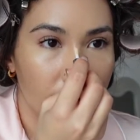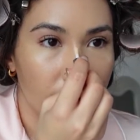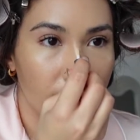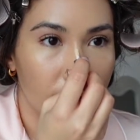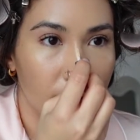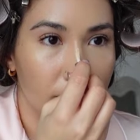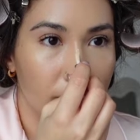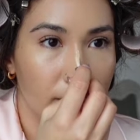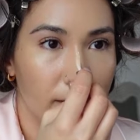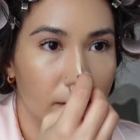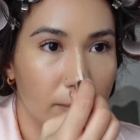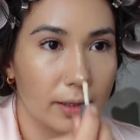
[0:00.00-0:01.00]
a
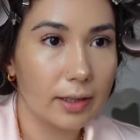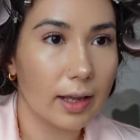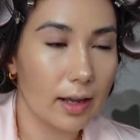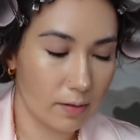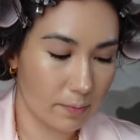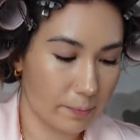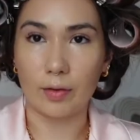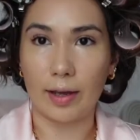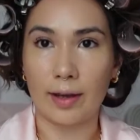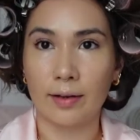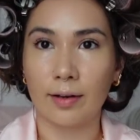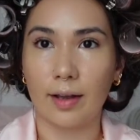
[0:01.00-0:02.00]
little bit there.
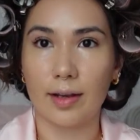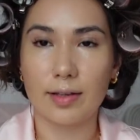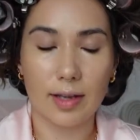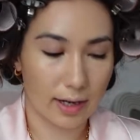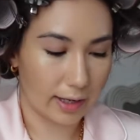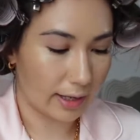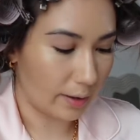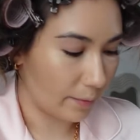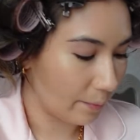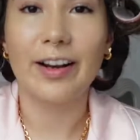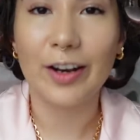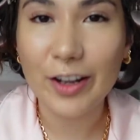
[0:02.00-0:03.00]
Yeah, nice. I like it.
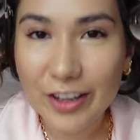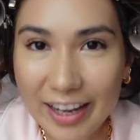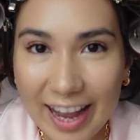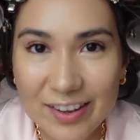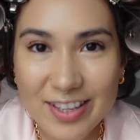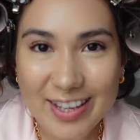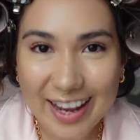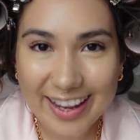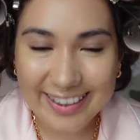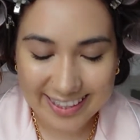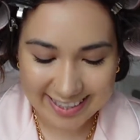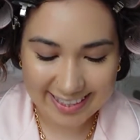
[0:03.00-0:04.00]
Look how
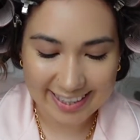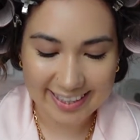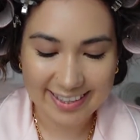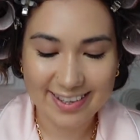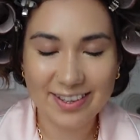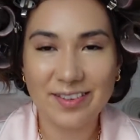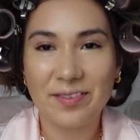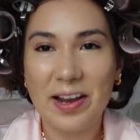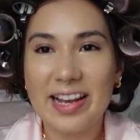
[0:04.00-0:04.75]
sad this is.